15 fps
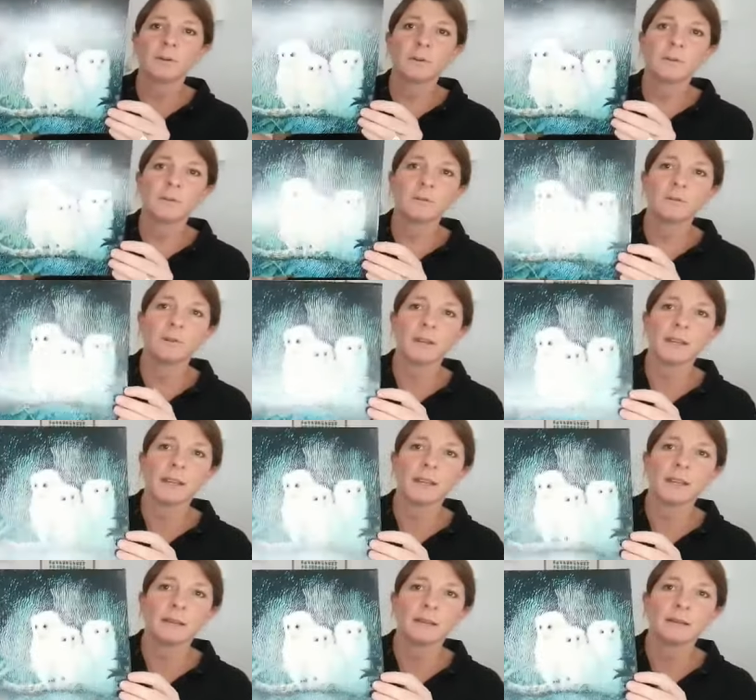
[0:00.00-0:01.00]

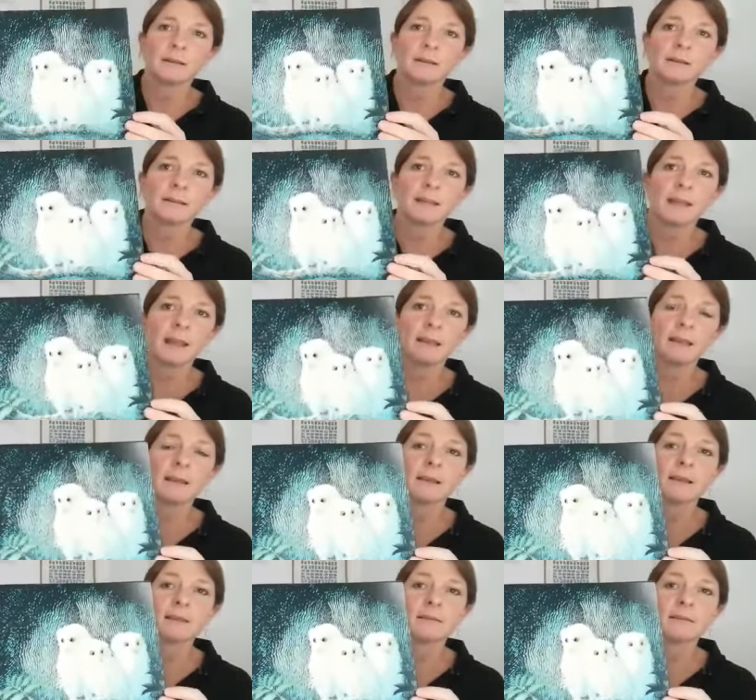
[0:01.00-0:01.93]
three together.